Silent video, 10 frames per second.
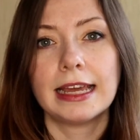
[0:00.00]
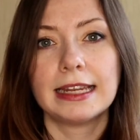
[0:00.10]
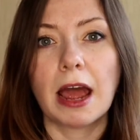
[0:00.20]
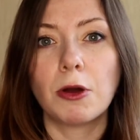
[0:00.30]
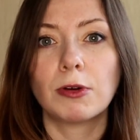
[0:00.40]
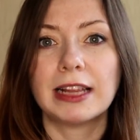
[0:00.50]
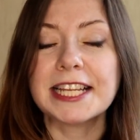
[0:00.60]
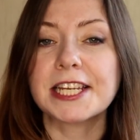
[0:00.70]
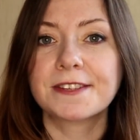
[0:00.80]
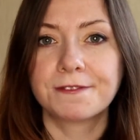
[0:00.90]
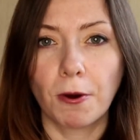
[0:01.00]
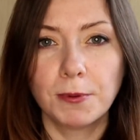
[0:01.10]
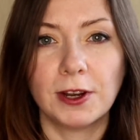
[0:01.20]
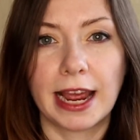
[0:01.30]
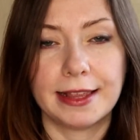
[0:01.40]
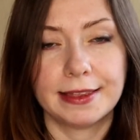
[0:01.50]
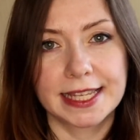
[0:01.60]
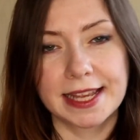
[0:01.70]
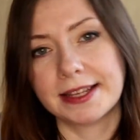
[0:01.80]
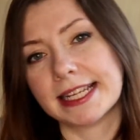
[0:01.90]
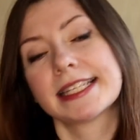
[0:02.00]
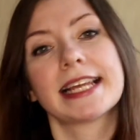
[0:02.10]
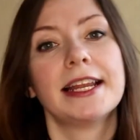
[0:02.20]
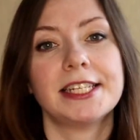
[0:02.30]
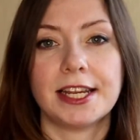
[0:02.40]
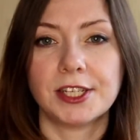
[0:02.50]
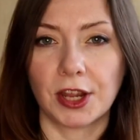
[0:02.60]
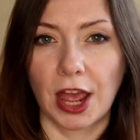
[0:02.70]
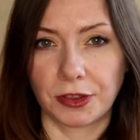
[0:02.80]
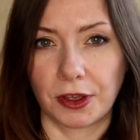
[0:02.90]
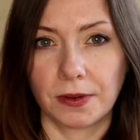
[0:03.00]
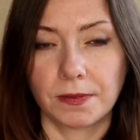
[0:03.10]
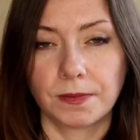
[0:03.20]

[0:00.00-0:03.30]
Now, let us formulate this understanding together.